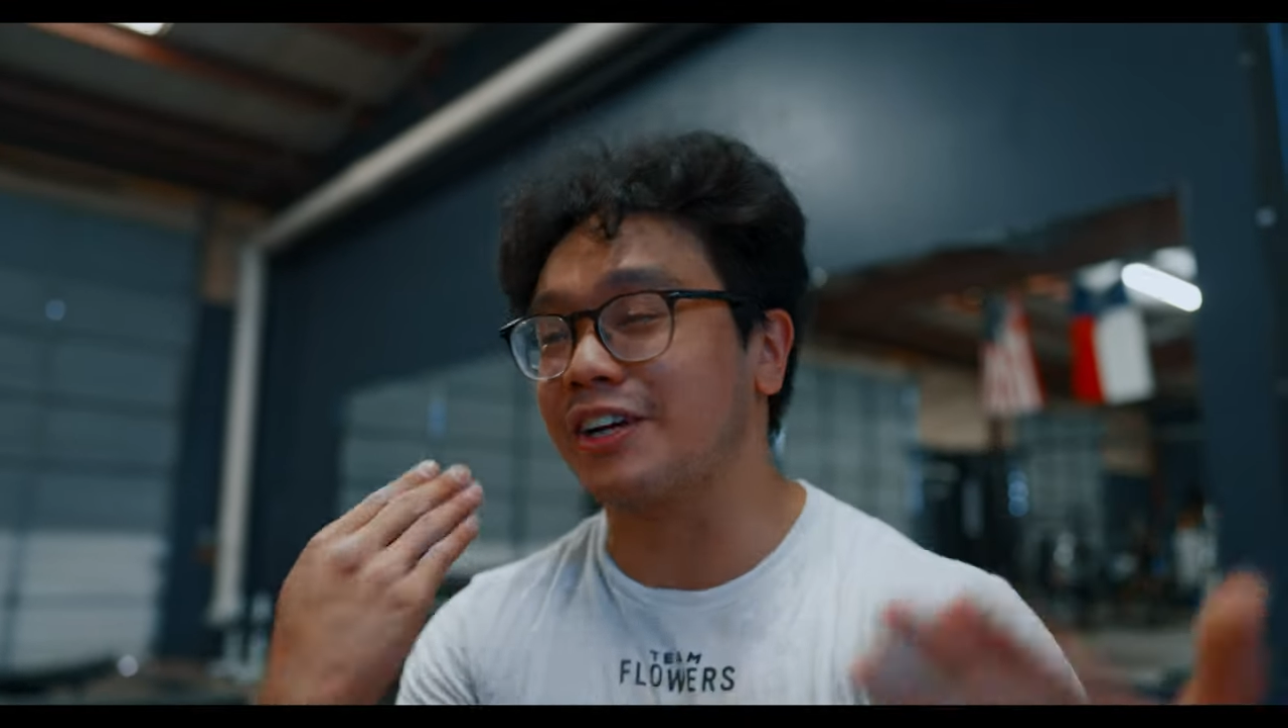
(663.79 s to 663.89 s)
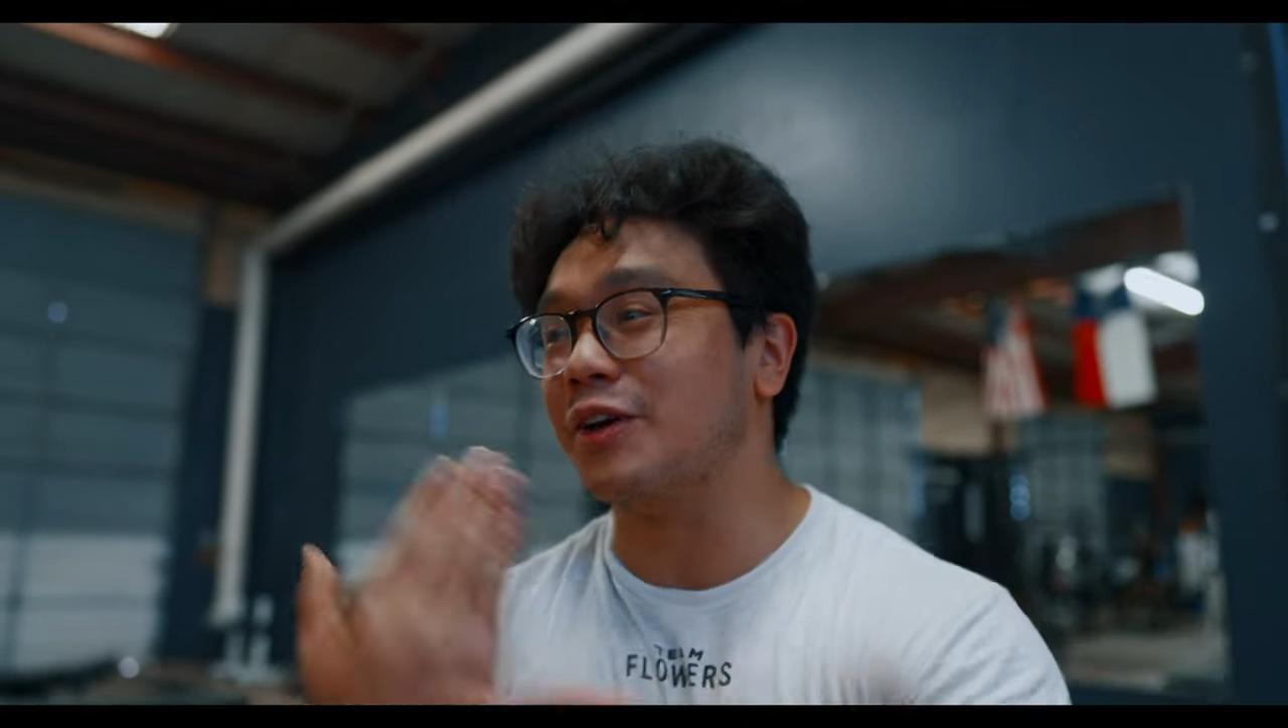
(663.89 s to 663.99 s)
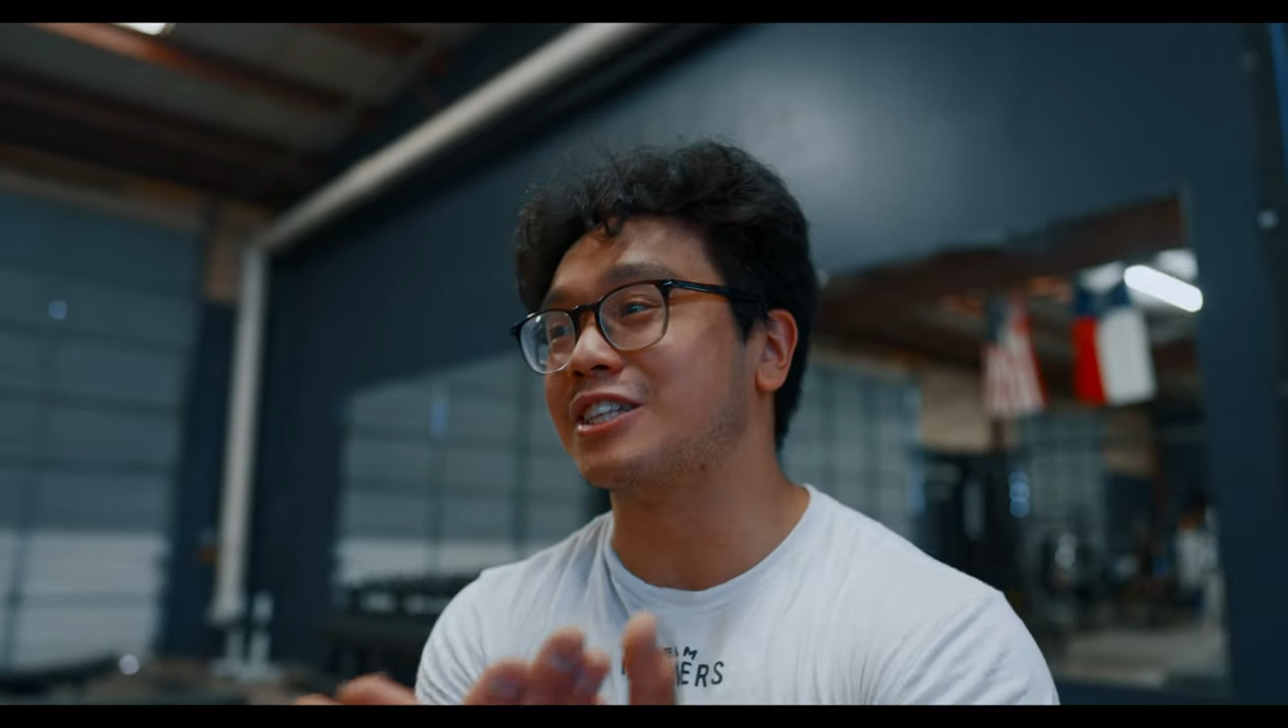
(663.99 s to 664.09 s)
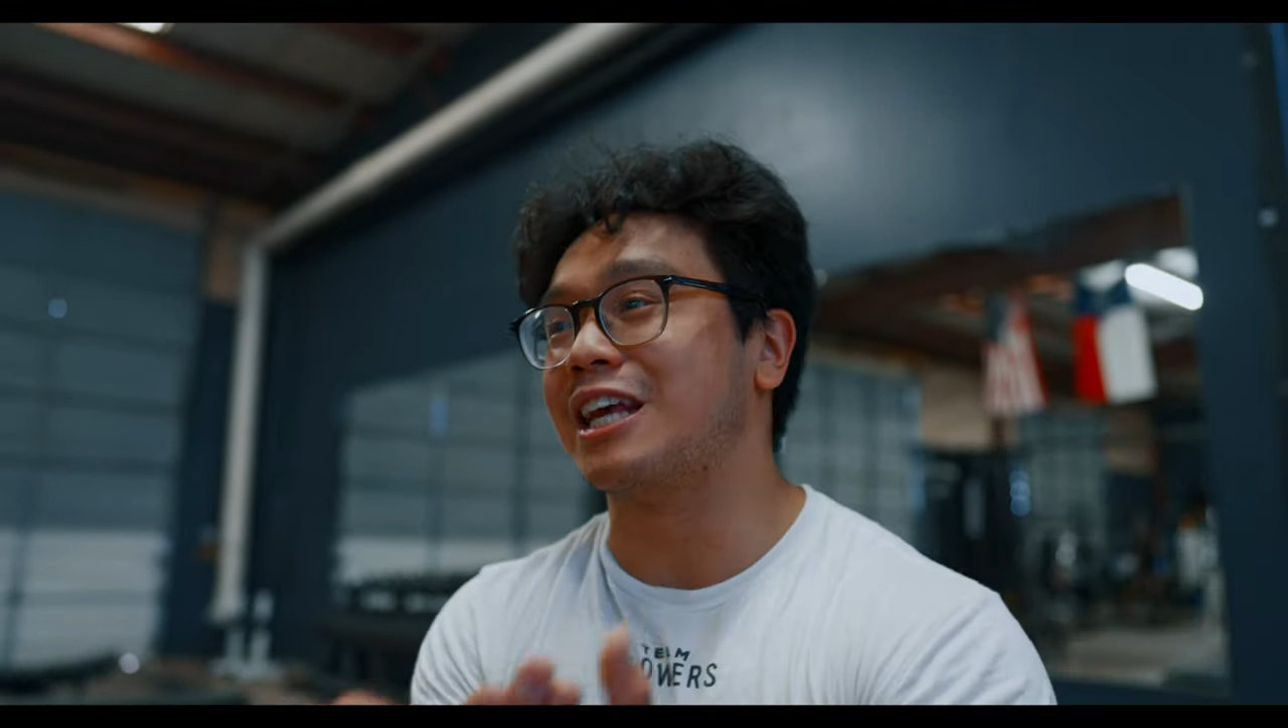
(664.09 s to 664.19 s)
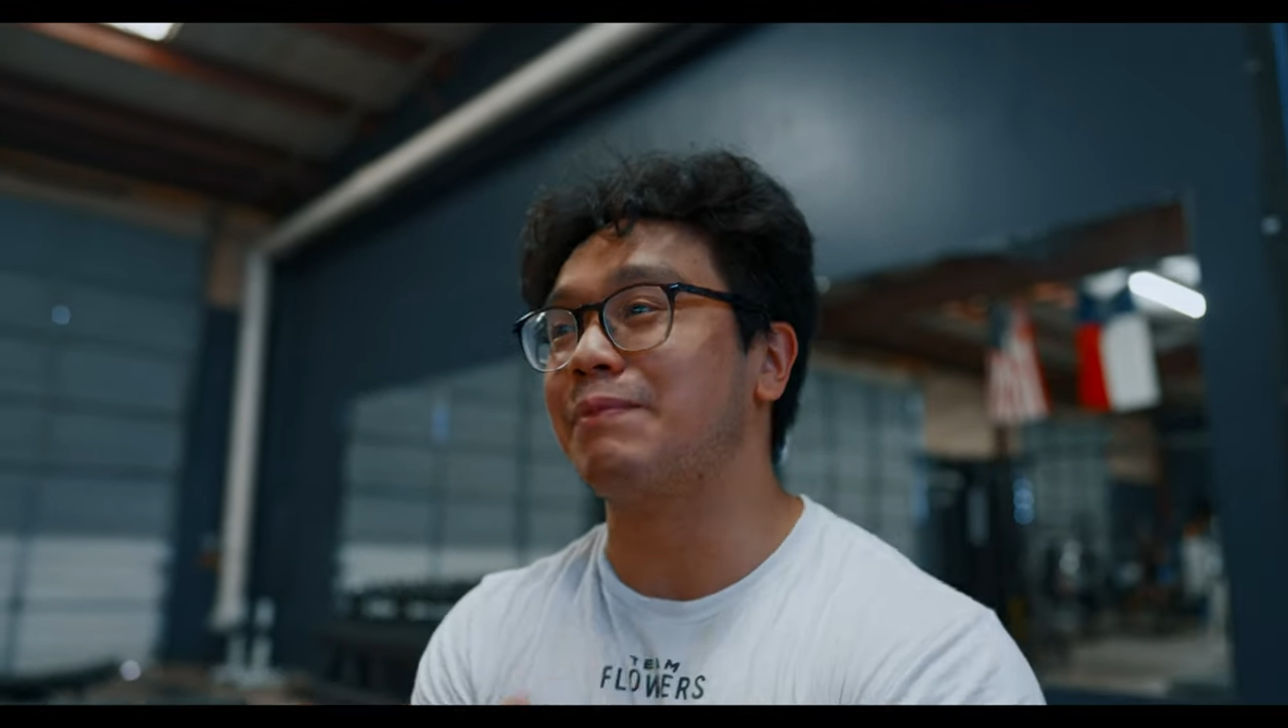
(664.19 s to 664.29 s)

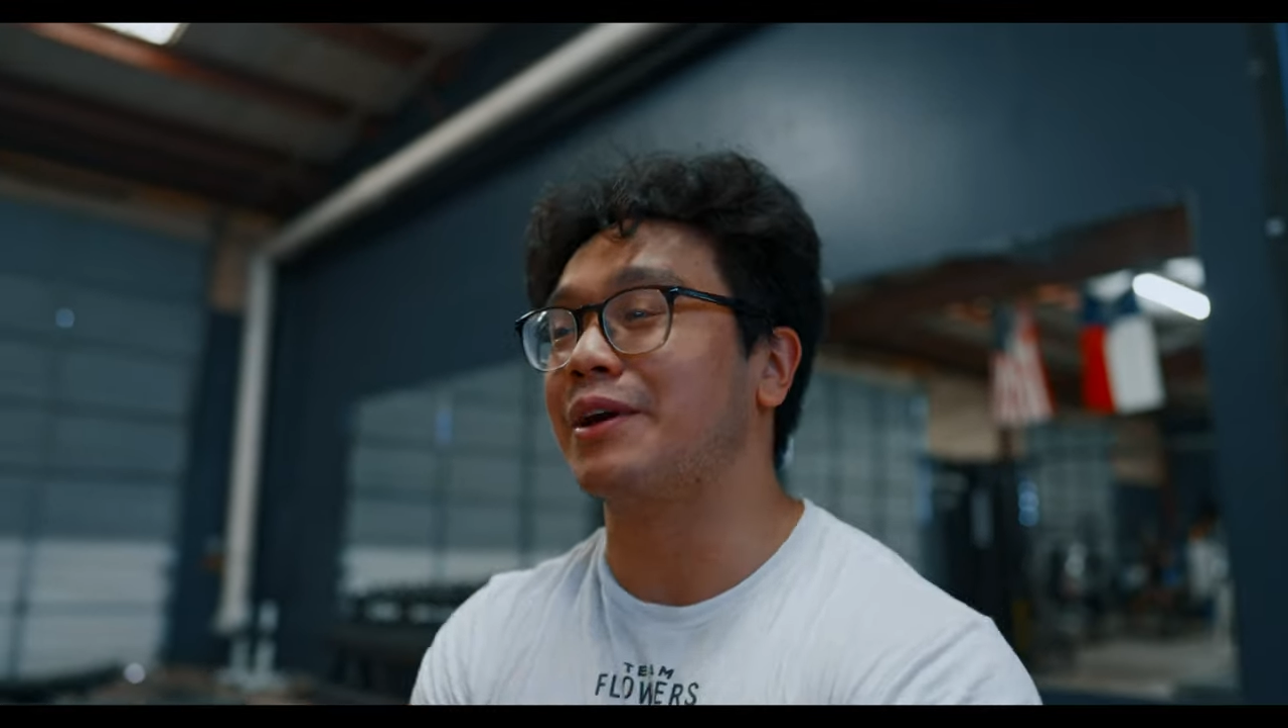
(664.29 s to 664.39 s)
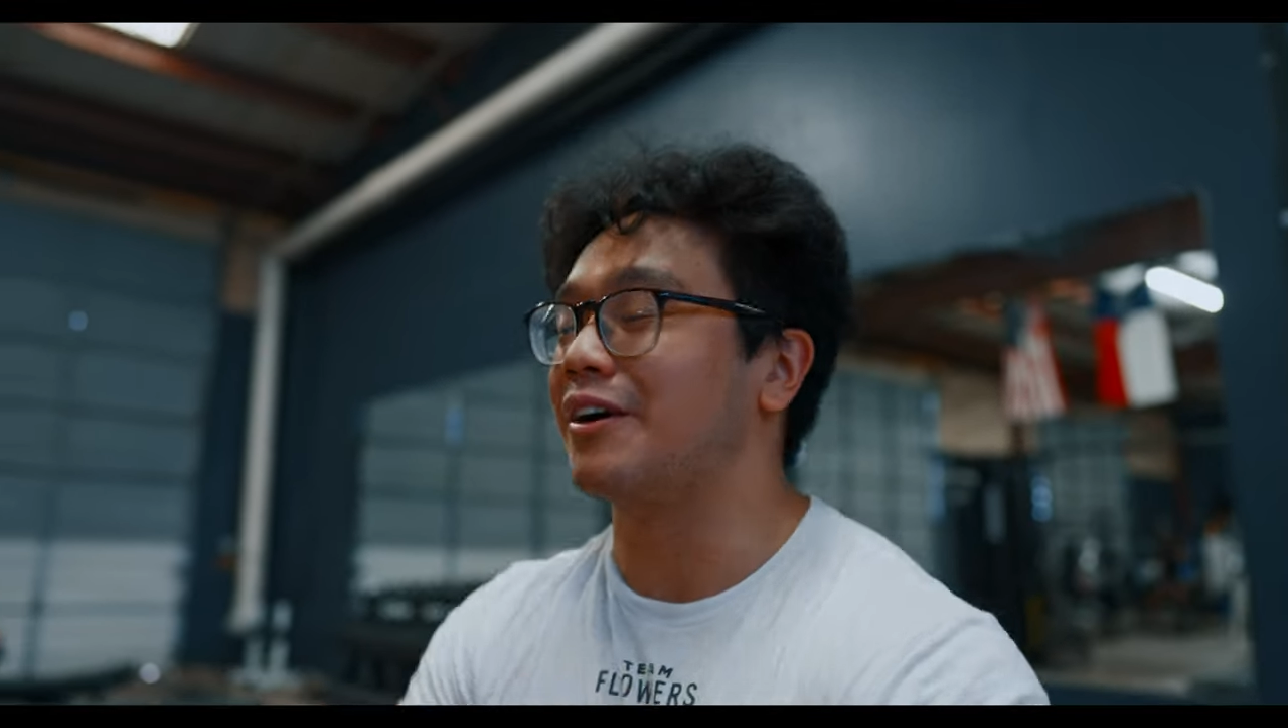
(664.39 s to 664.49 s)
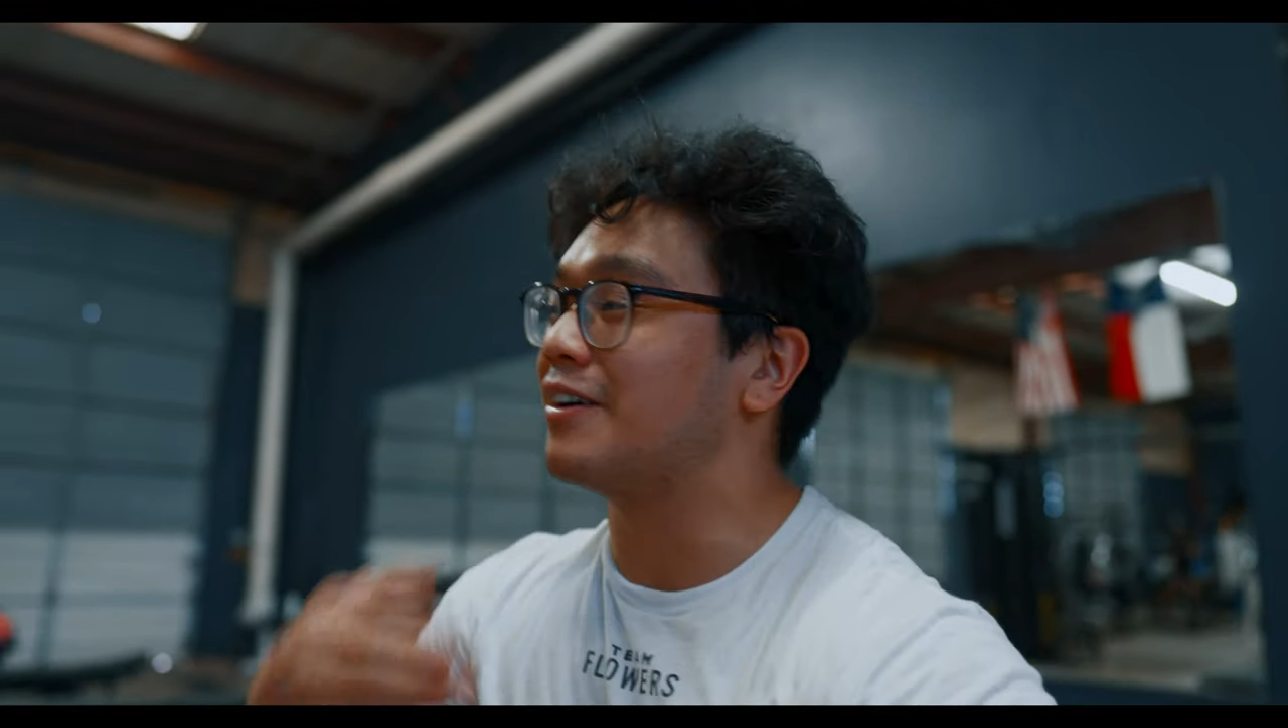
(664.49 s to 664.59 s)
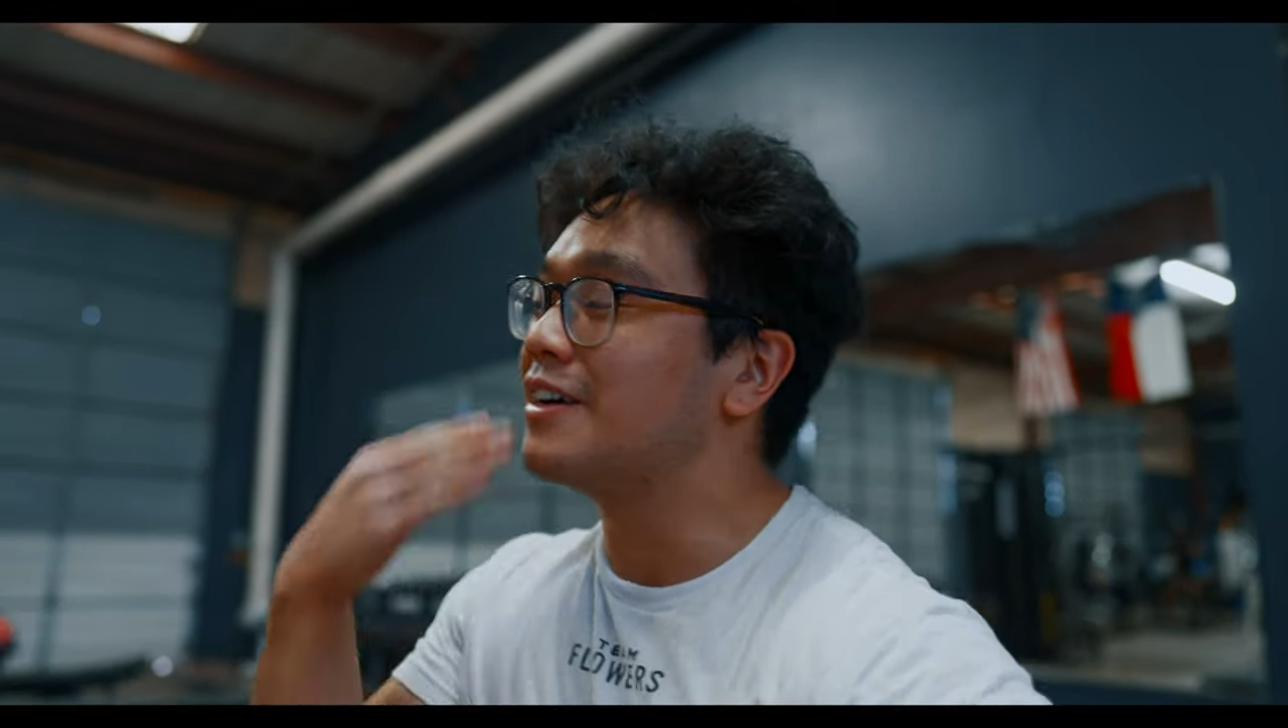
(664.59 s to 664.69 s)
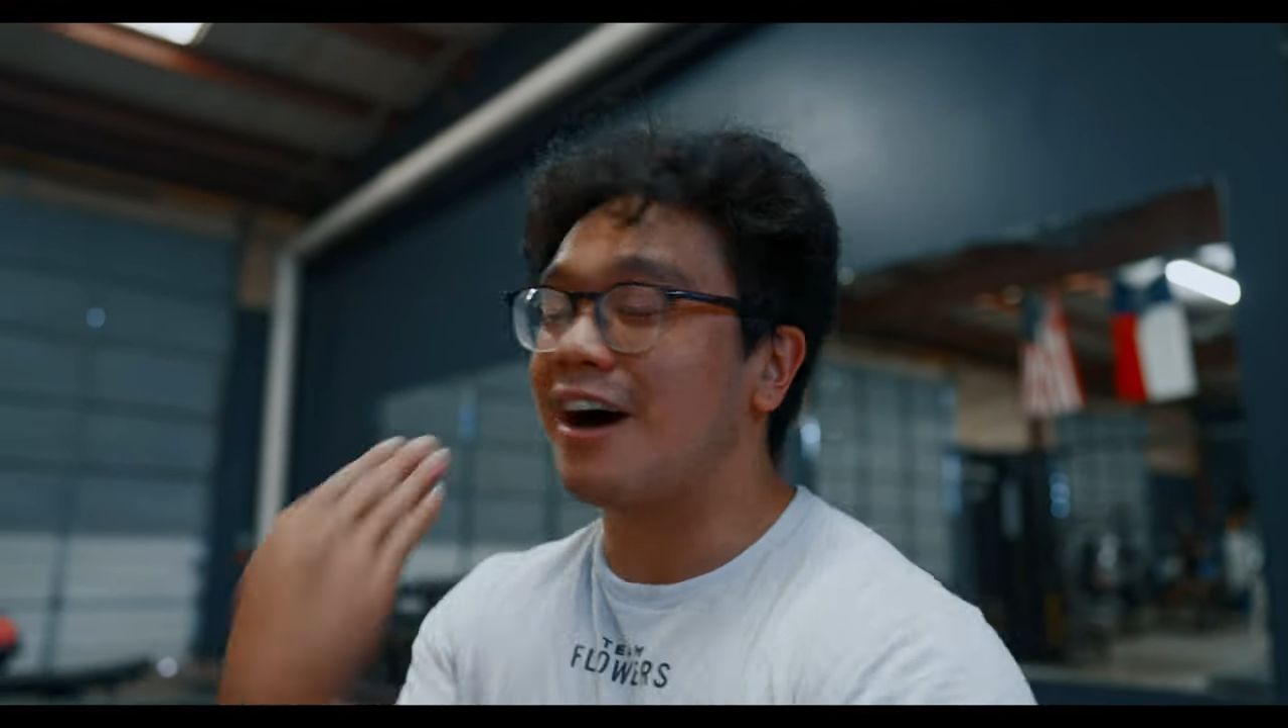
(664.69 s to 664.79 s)

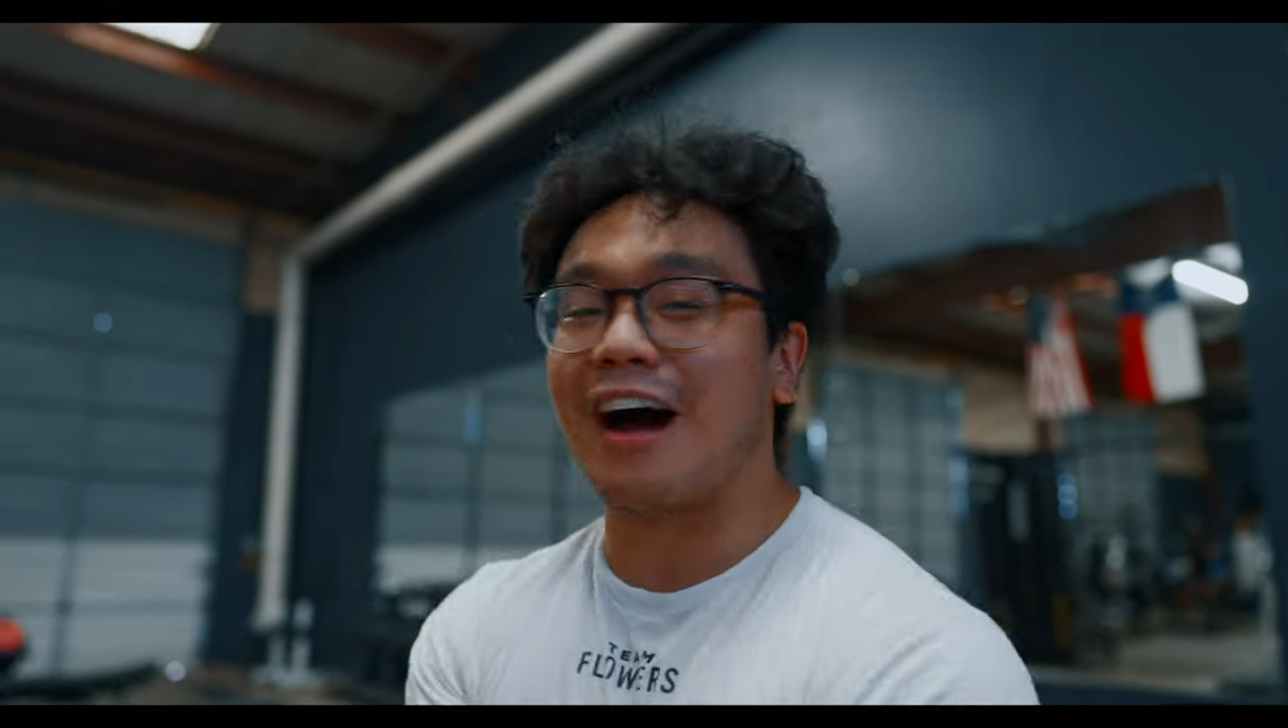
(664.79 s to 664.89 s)
USAPL,